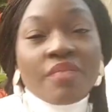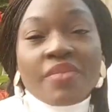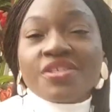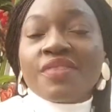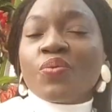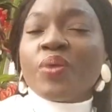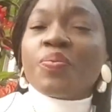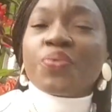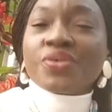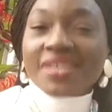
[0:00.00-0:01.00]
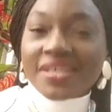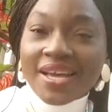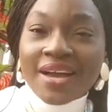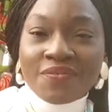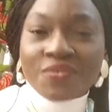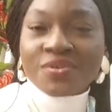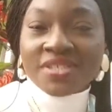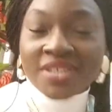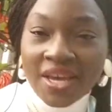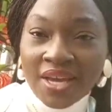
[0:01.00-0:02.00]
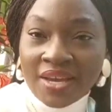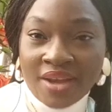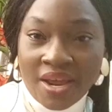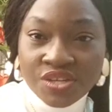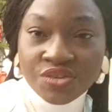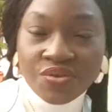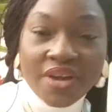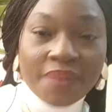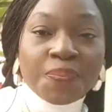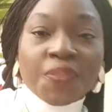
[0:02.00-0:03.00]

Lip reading: Because of the way we process our foods here in Nigeria,